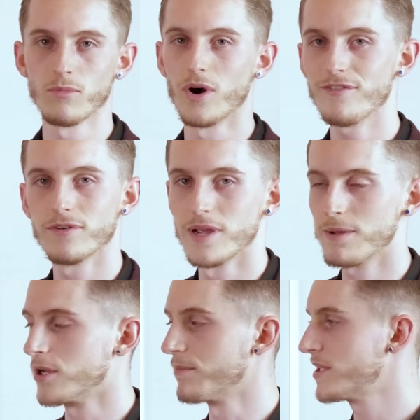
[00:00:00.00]
whatever,
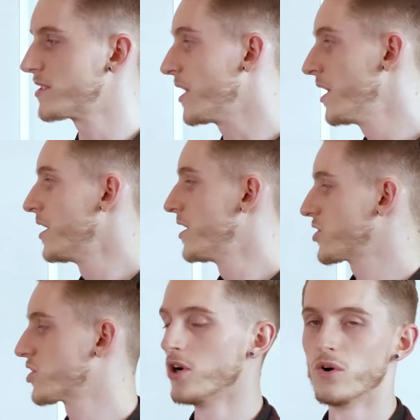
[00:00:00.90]
maybe you're busy.
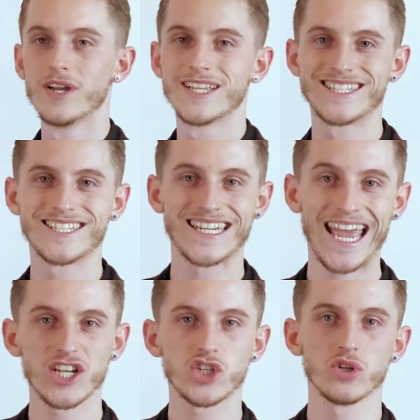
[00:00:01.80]
So
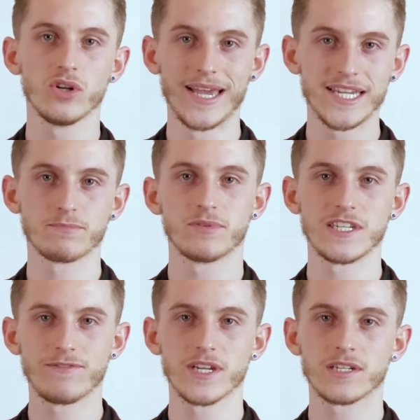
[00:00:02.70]
schedule a
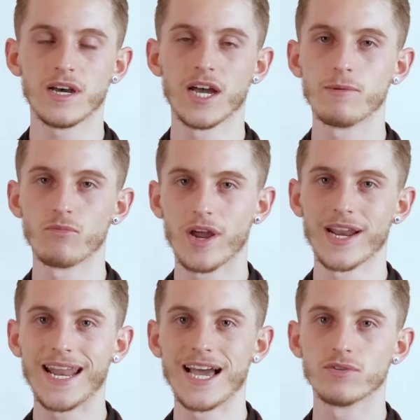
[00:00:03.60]
specific time
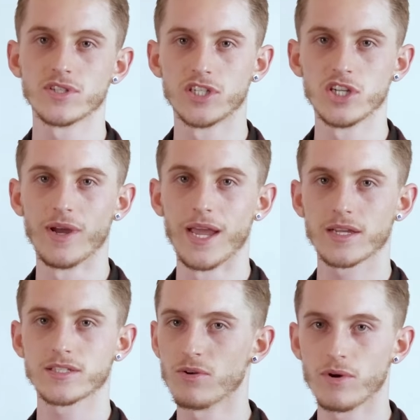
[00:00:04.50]
right now to do it,
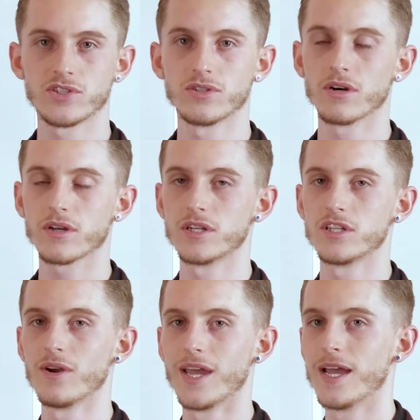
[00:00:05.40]
because otherwise you're not going
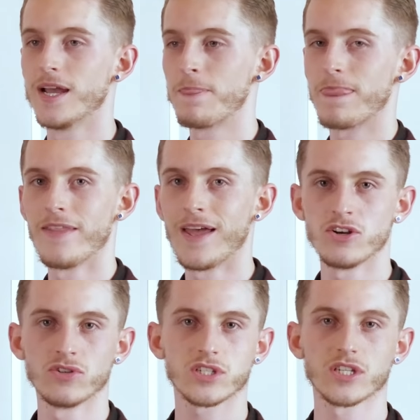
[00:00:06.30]
to do it, and then
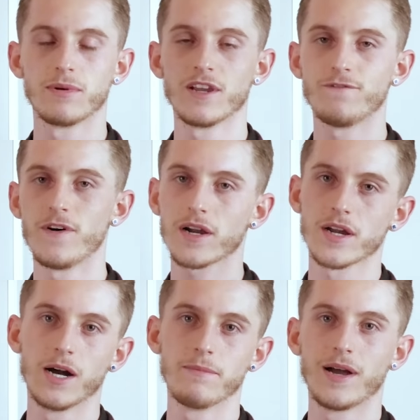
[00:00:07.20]
you're just going to be a fuck
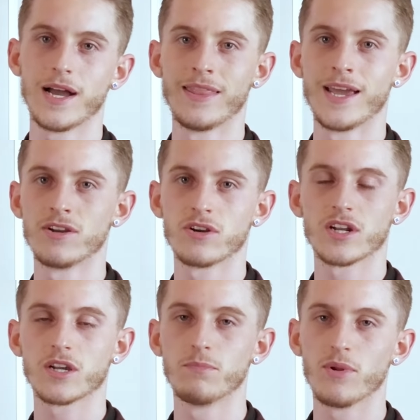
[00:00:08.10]
up, and then you're going
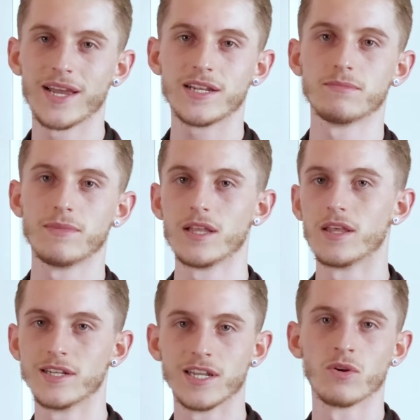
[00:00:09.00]
to complain to me that
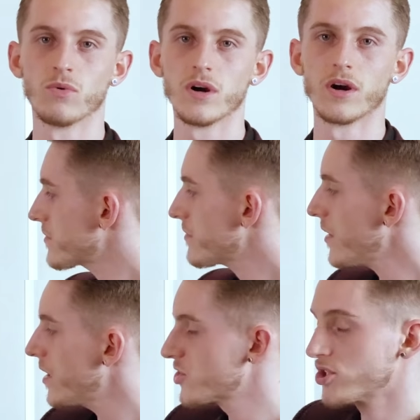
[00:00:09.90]
it didn't work.
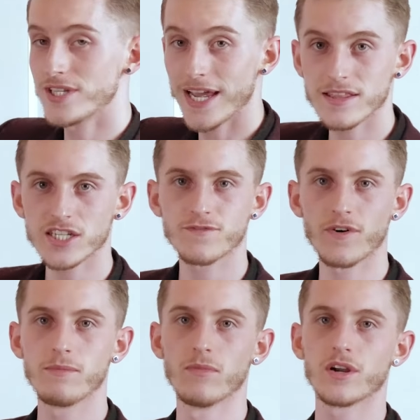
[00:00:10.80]
So take this
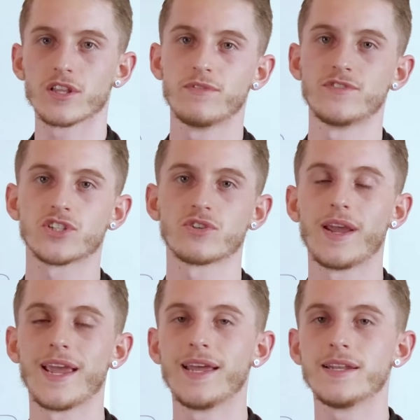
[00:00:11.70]
framework that we've just
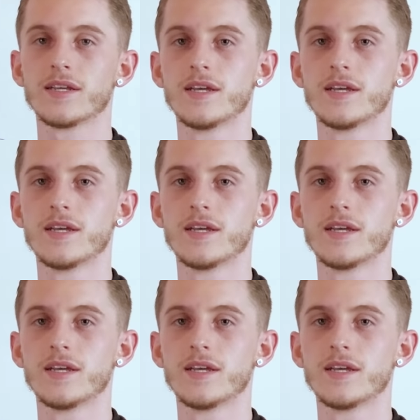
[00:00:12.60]
created,